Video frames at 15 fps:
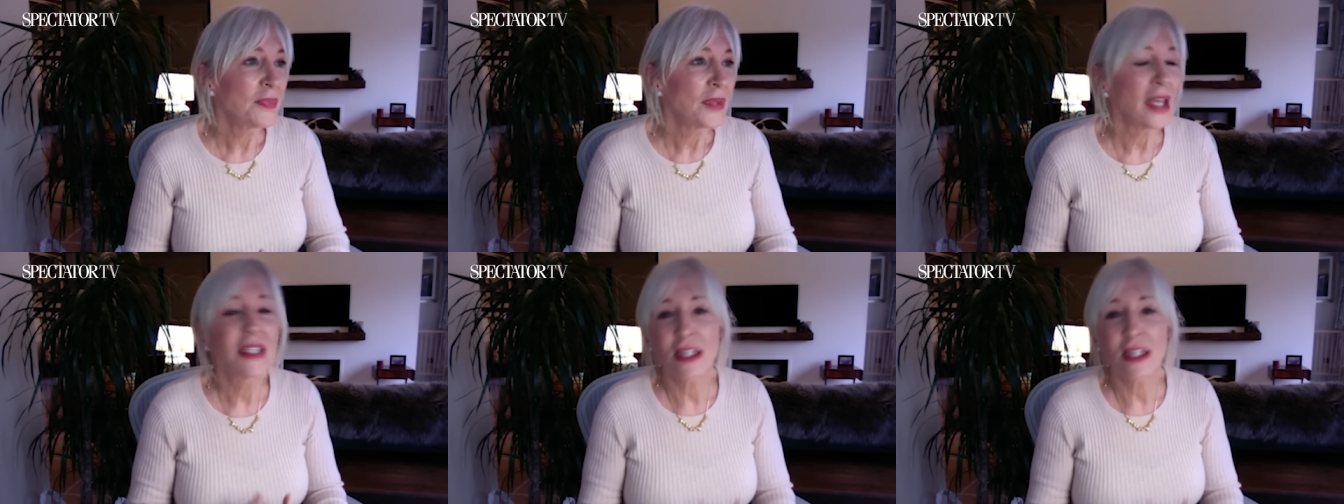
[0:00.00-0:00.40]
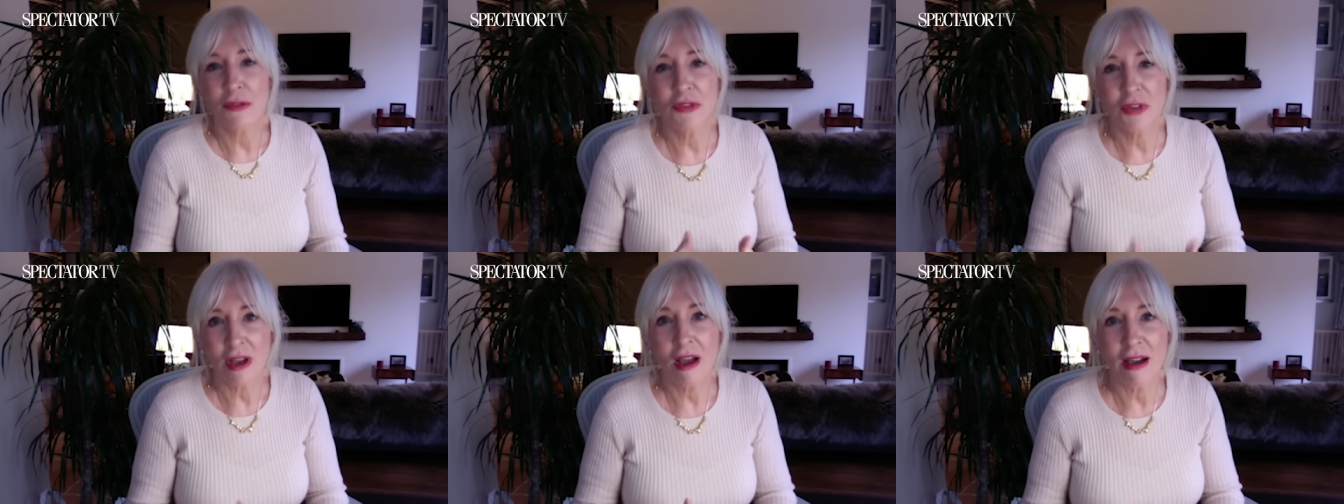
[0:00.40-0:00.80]
a
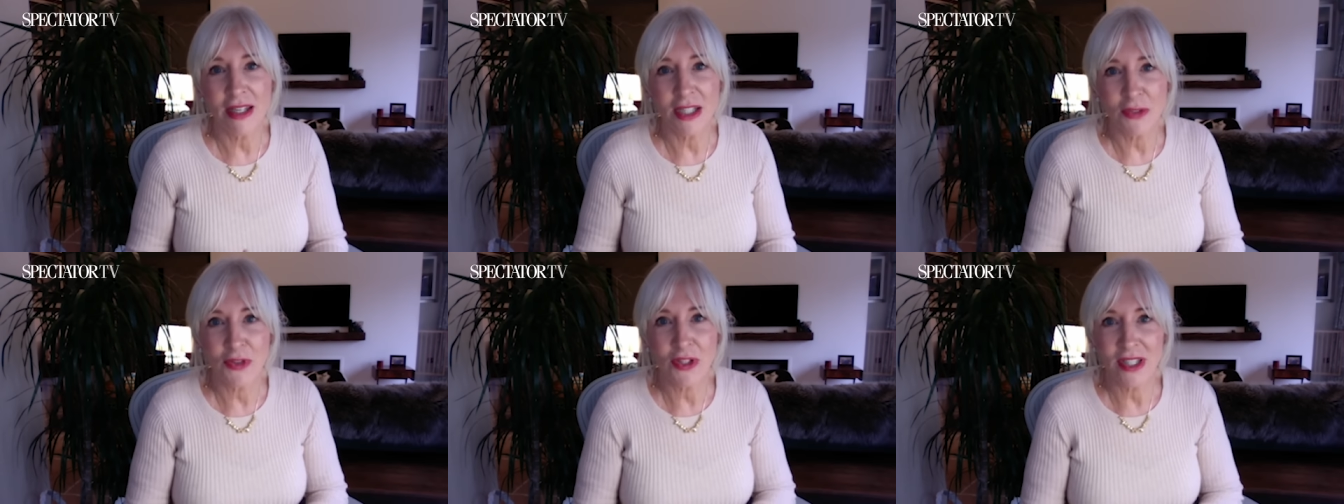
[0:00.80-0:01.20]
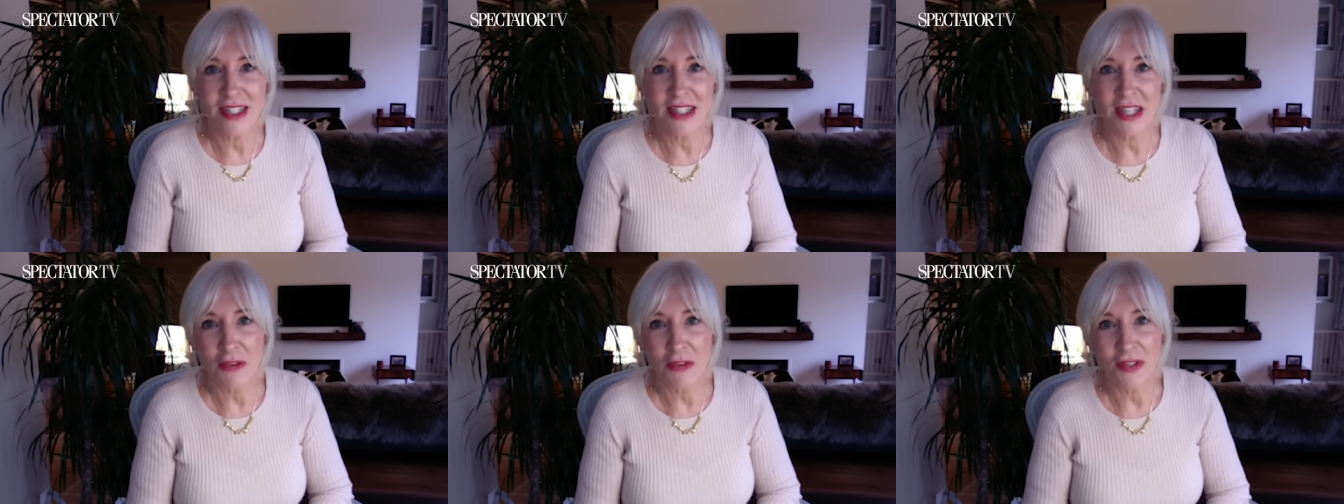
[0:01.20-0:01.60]
different kind of
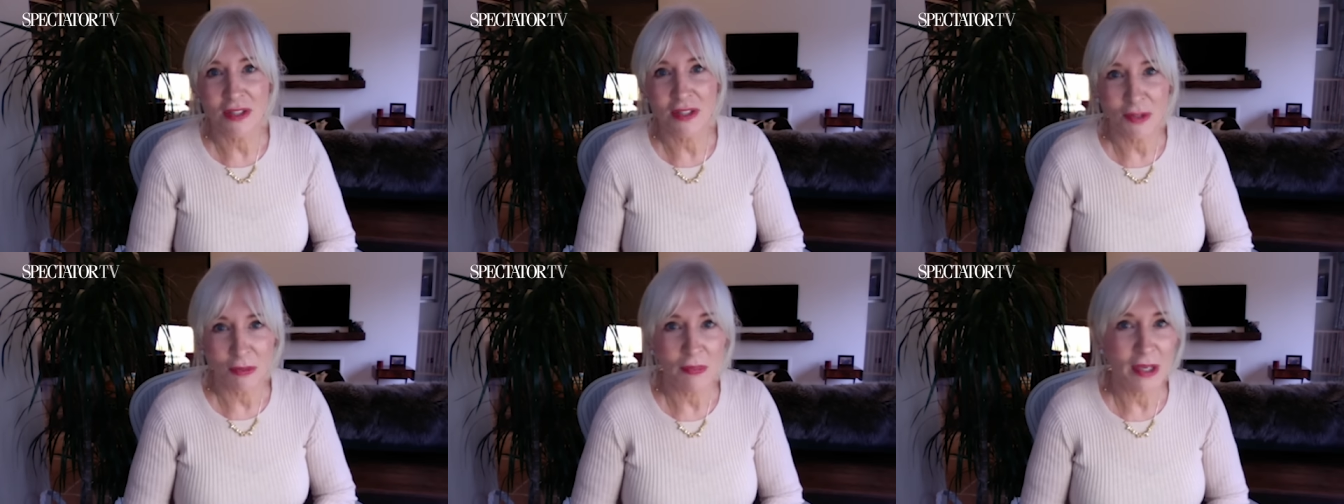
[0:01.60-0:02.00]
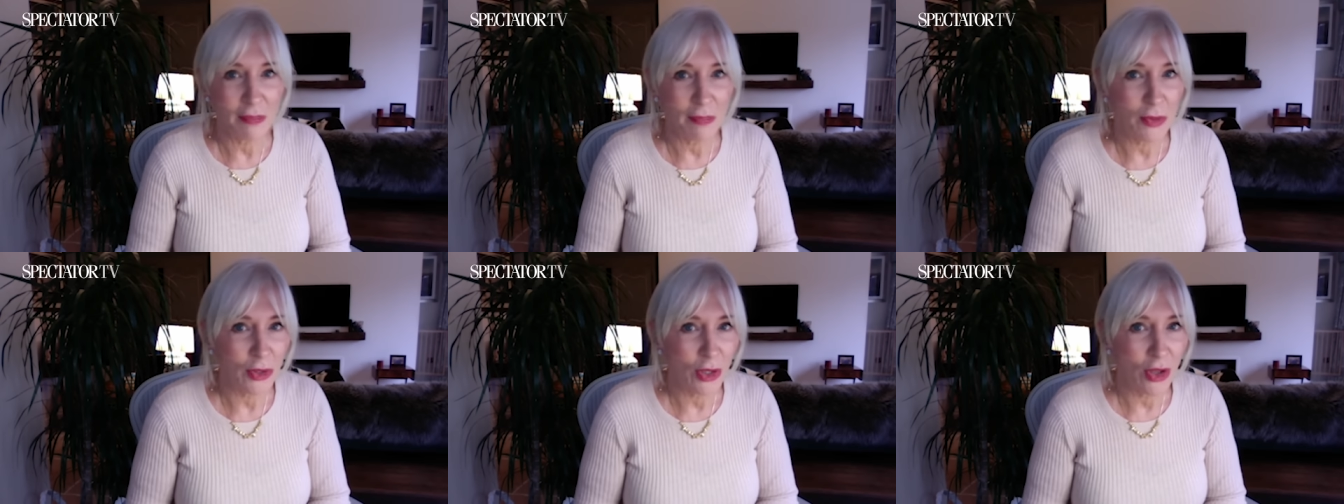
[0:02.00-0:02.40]
conservative than
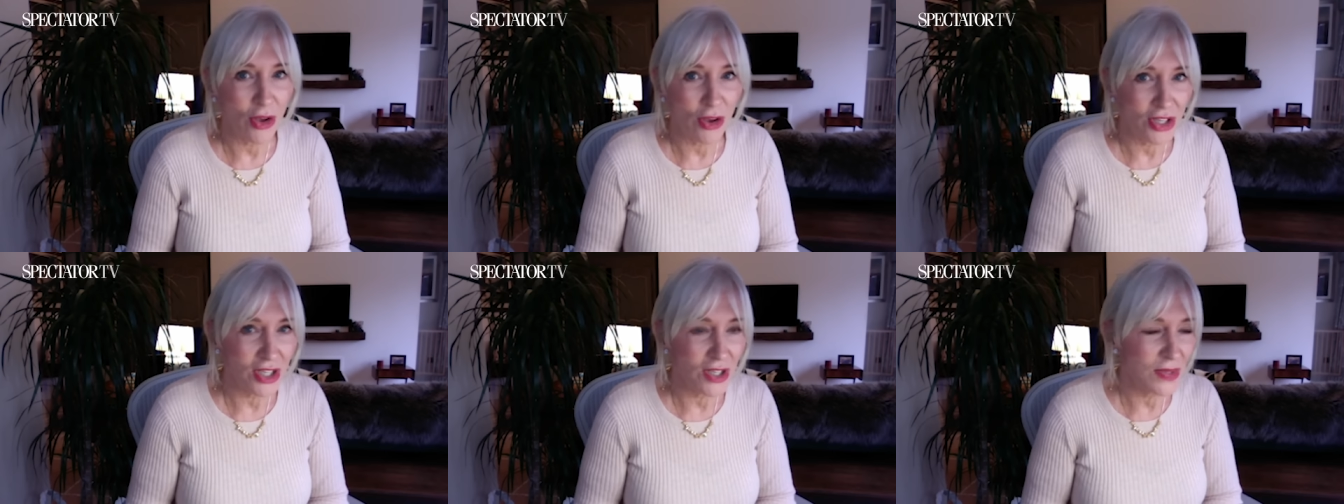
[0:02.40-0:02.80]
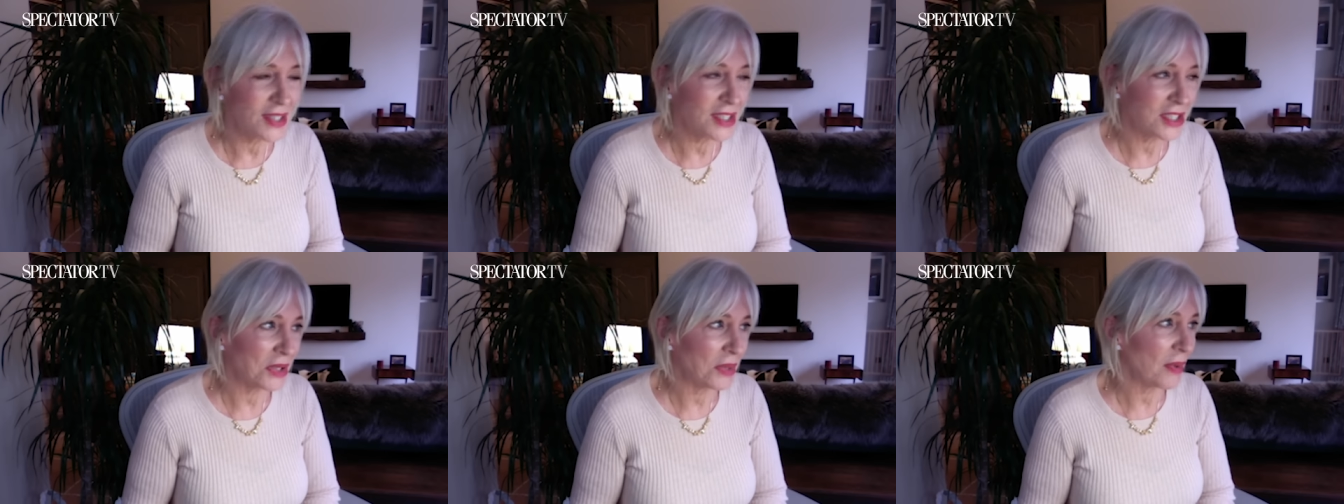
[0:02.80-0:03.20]
people are used
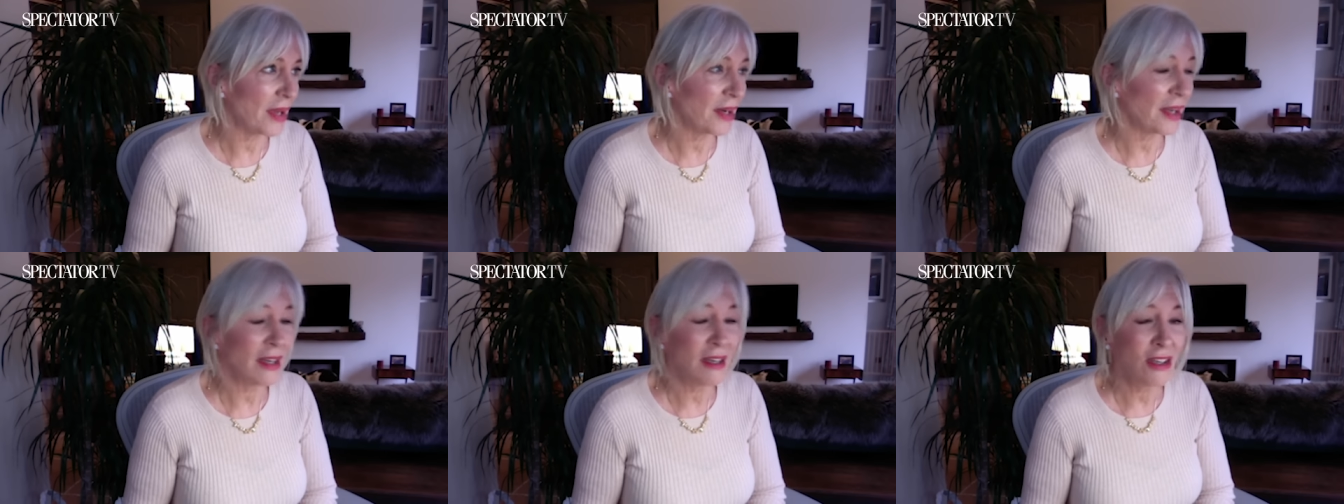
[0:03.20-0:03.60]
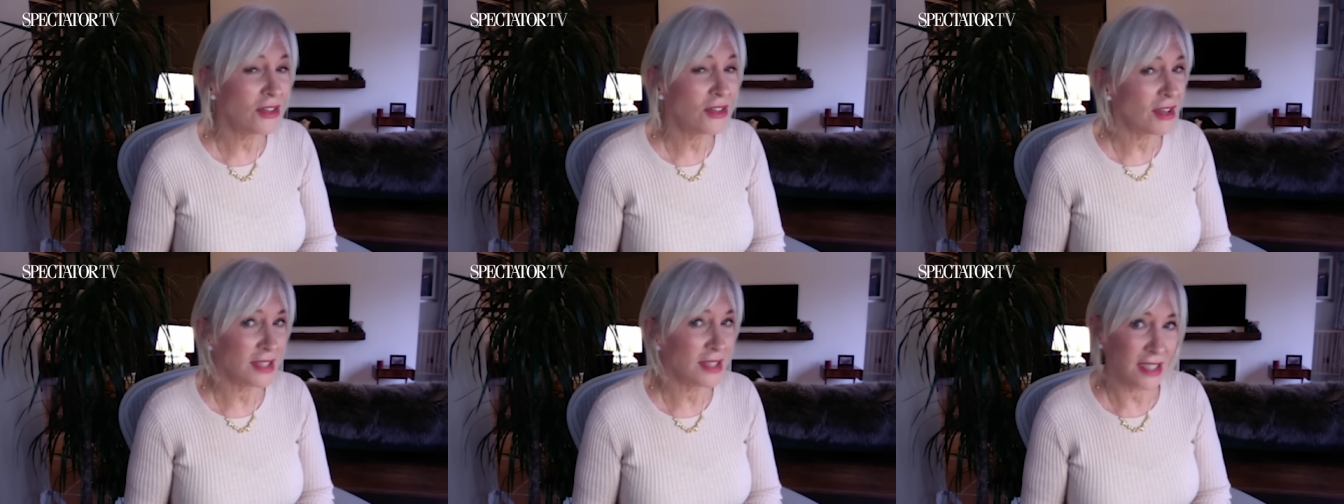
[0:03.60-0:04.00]
to, and I knew
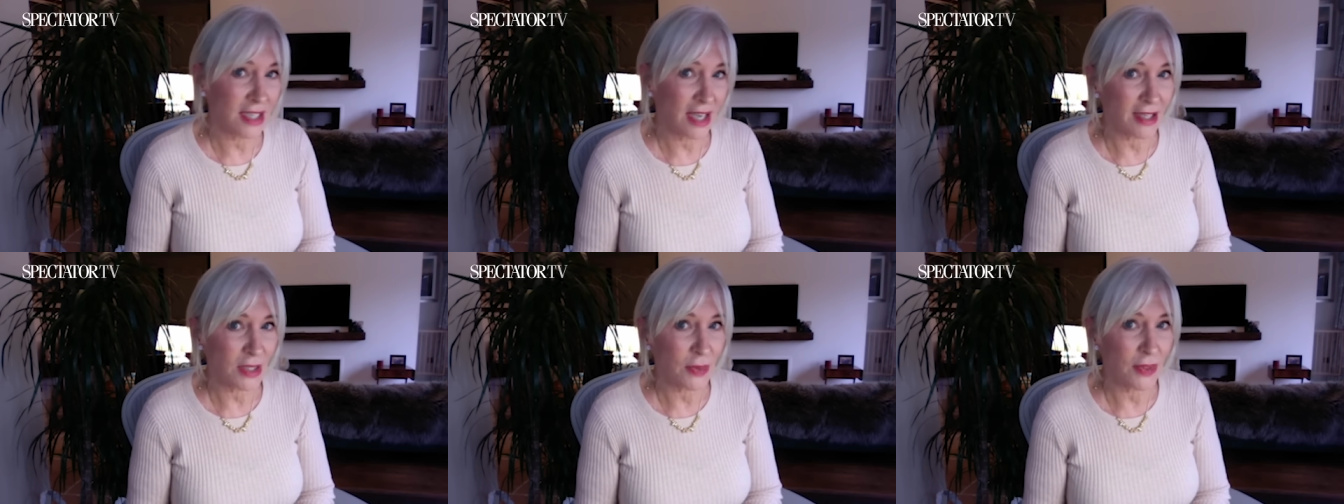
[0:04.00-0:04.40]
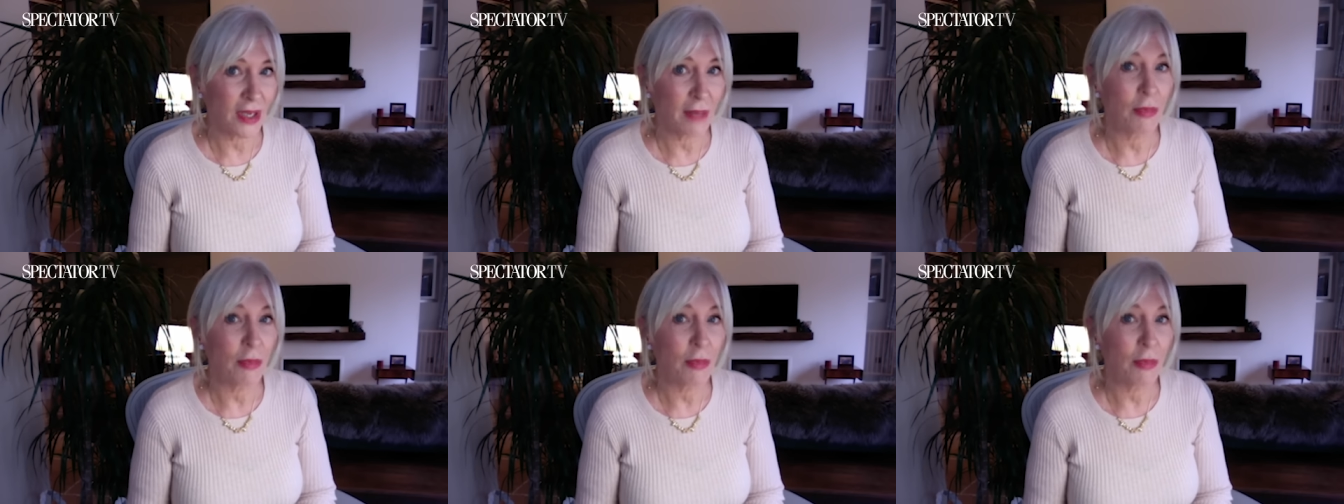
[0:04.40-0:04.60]
those attacks would come.